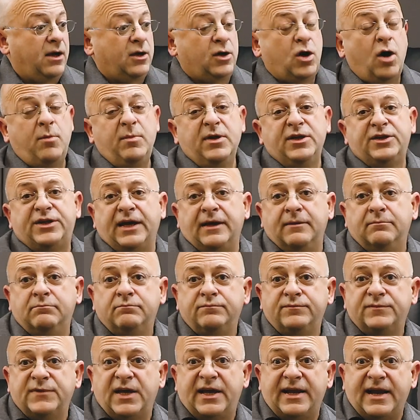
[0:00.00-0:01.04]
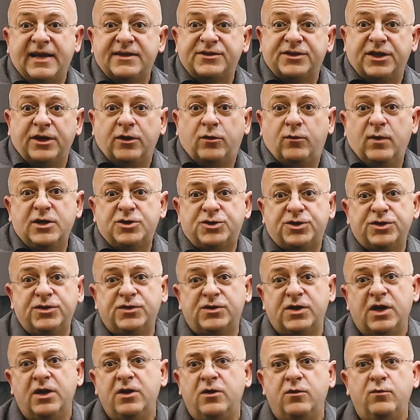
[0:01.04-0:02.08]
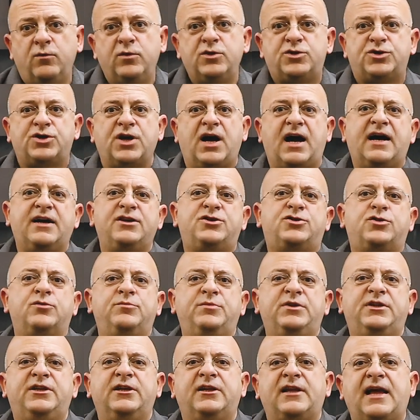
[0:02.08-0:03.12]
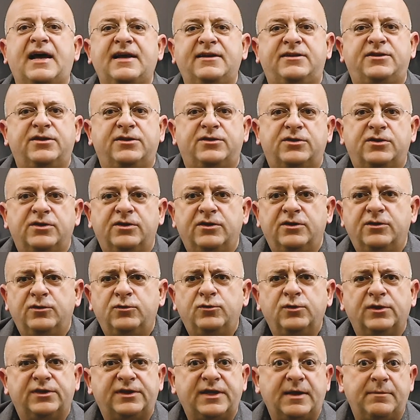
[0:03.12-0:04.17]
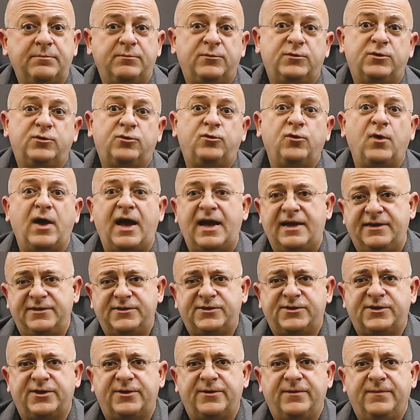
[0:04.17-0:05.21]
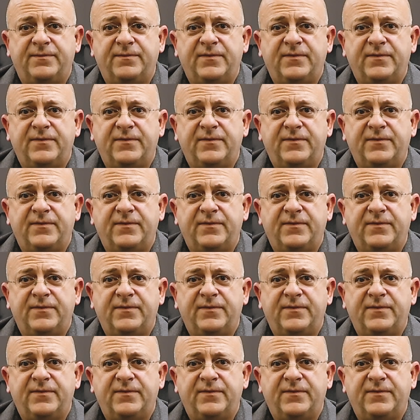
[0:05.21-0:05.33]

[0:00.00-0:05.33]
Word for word: commenting and asking questions, which I should be delighted to attempt to answer.